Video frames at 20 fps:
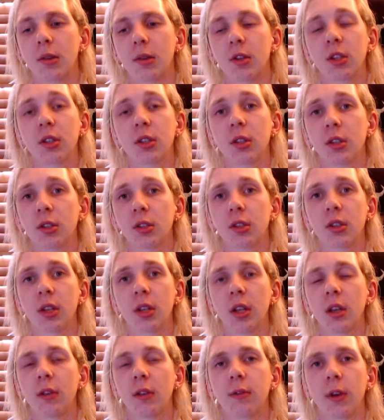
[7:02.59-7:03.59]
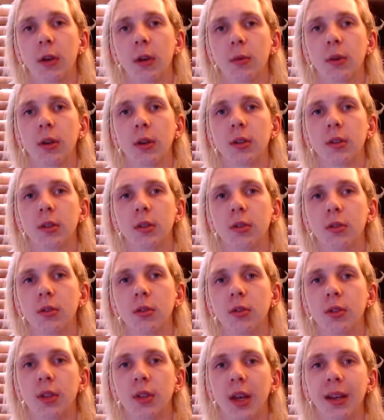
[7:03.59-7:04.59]
just to see if I wanted to
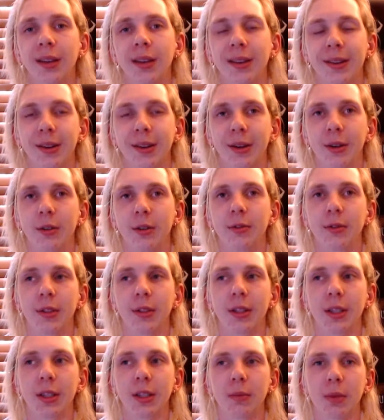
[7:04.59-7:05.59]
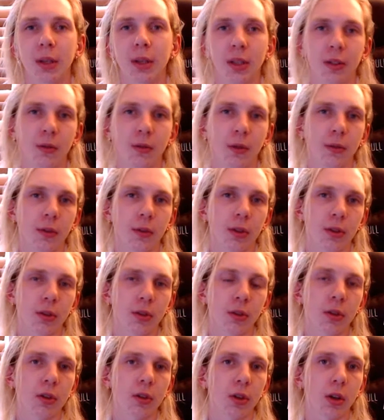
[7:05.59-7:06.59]
choose that over the PS4
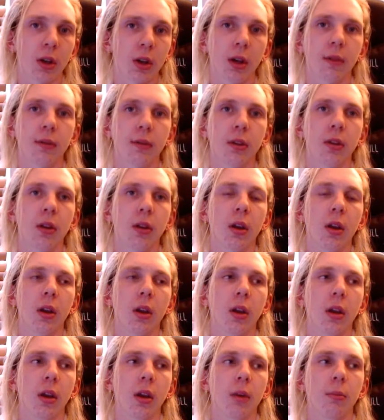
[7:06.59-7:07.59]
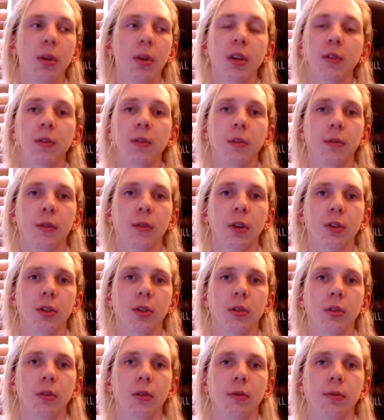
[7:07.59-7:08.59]
version, because I have the PS4
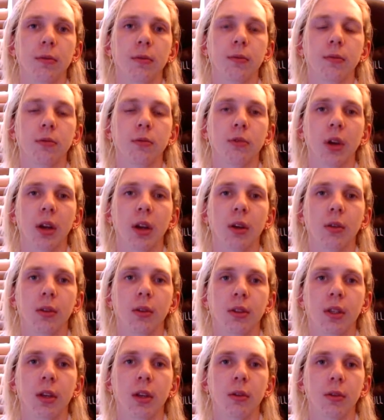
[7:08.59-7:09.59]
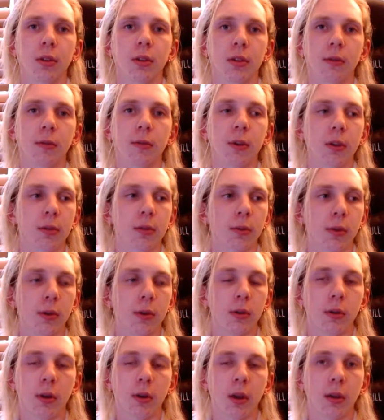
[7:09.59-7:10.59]
version of Dragon Quest Heroes, the first
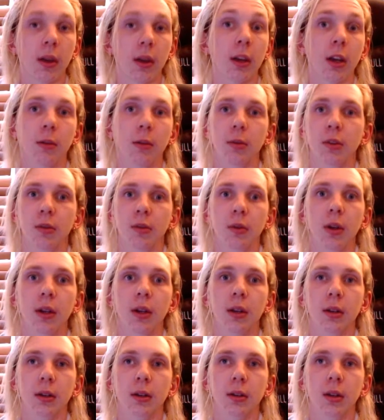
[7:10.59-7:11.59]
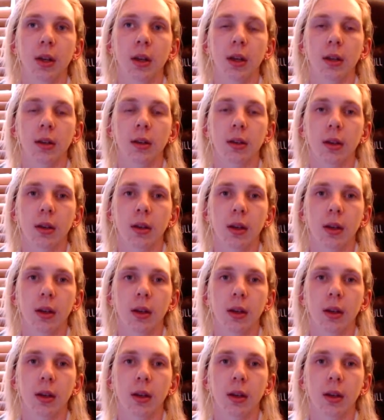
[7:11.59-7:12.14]
one, and that game is great. And